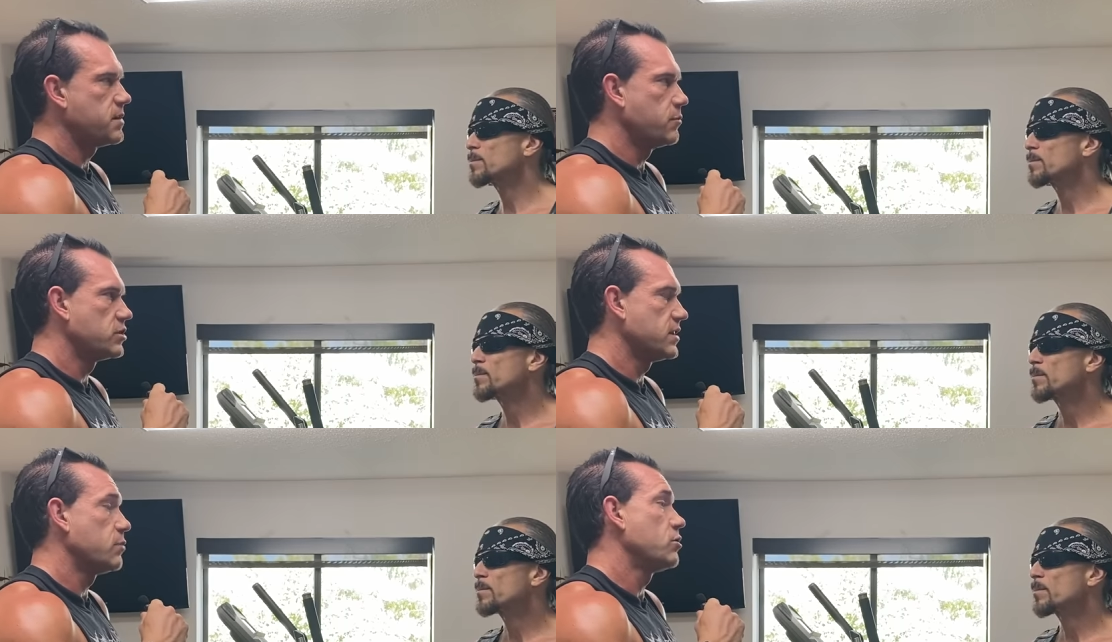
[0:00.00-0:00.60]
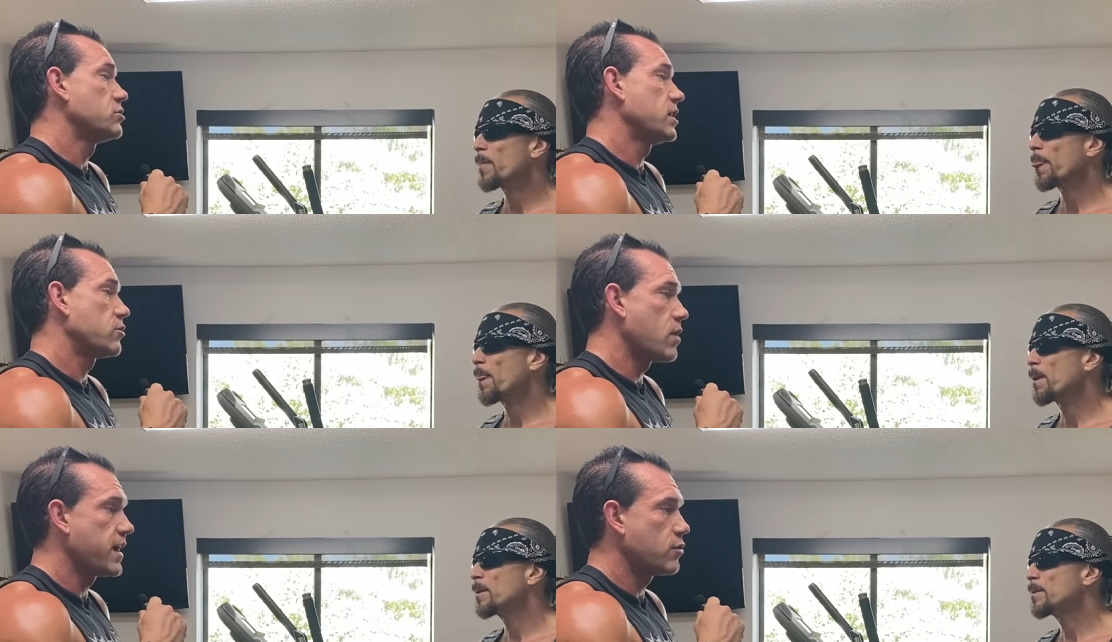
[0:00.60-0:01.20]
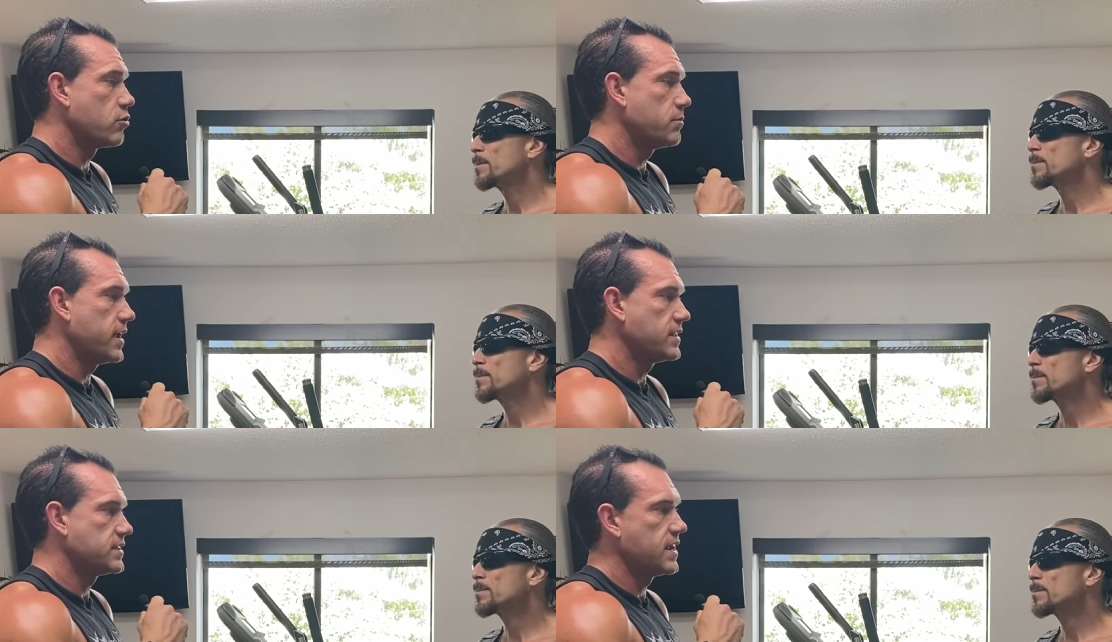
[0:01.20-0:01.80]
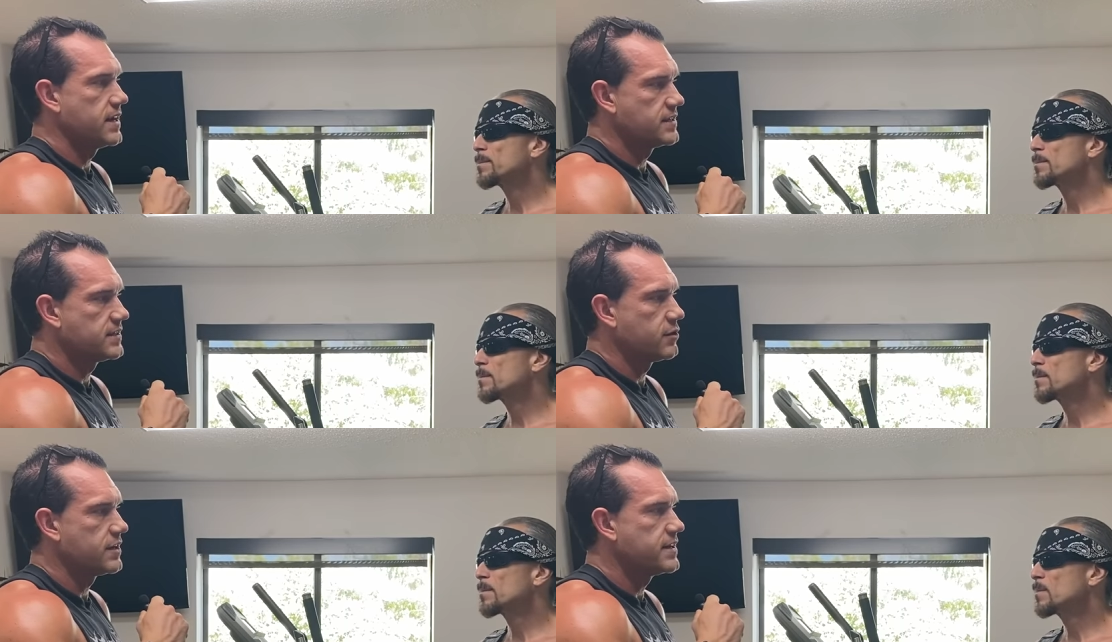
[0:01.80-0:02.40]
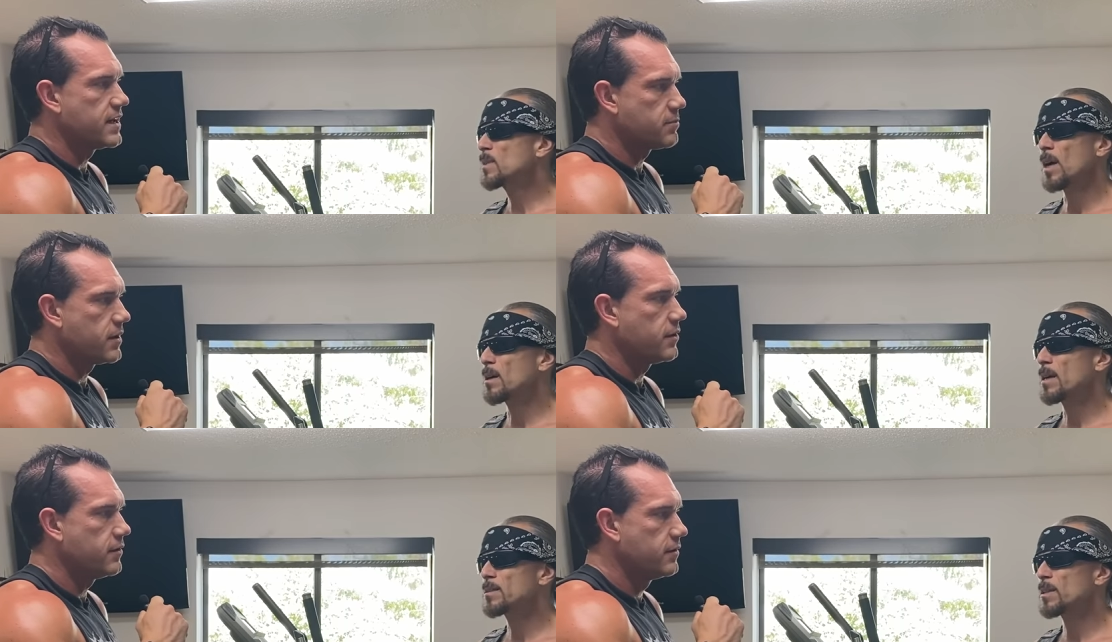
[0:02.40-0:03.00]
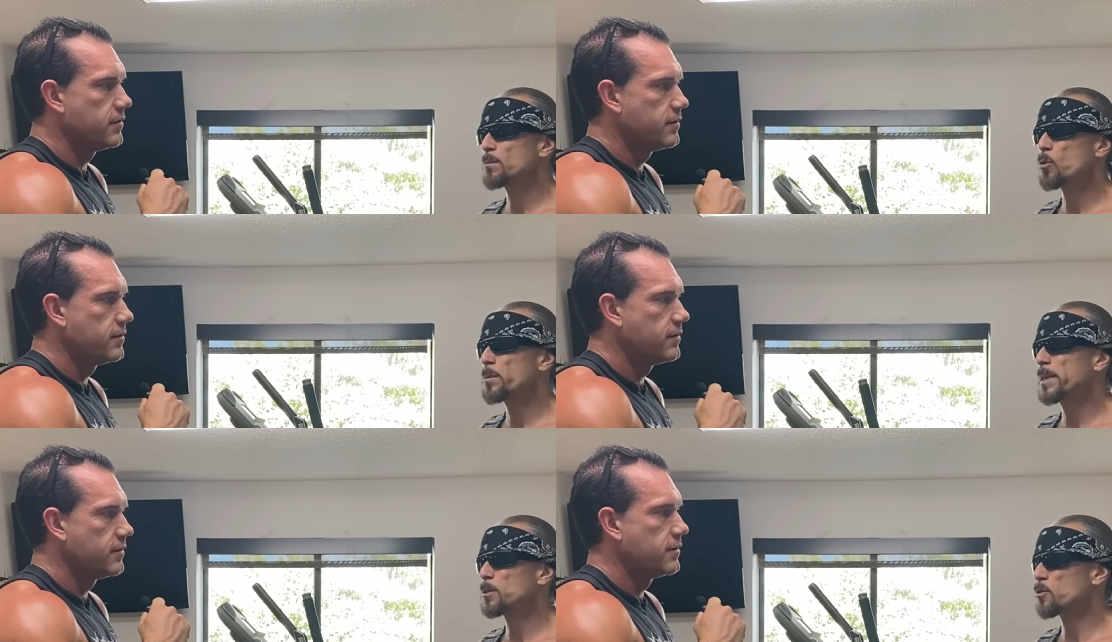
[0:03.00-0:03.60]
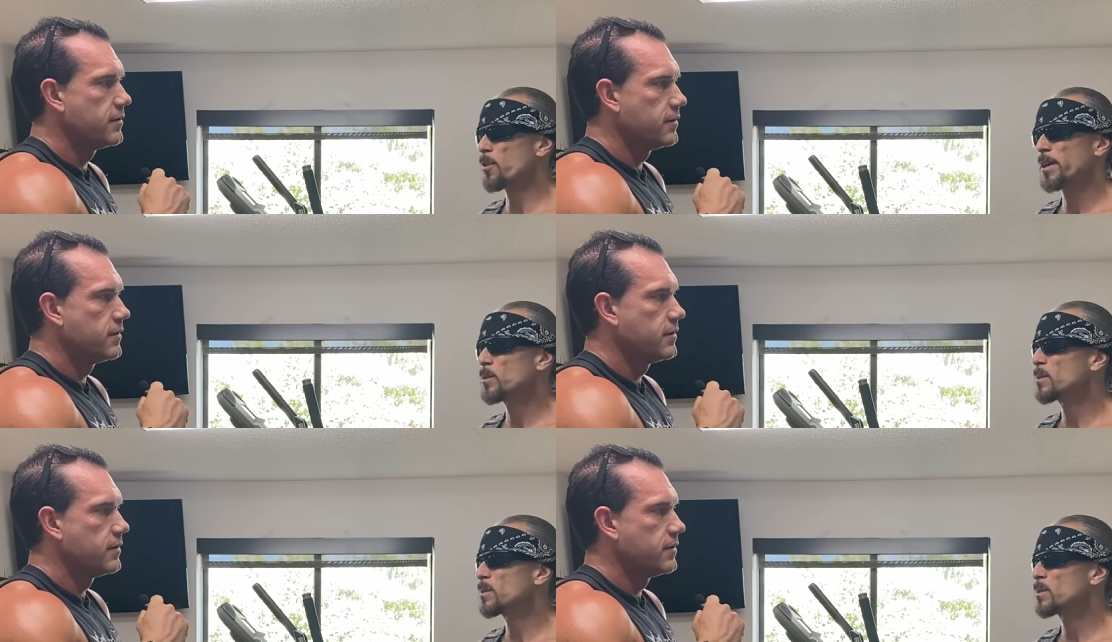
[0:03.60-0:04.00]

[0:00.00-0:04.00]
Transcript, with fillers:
Speaker 1: people who said, well, those are like grindcore bands and not necessarily death metal. I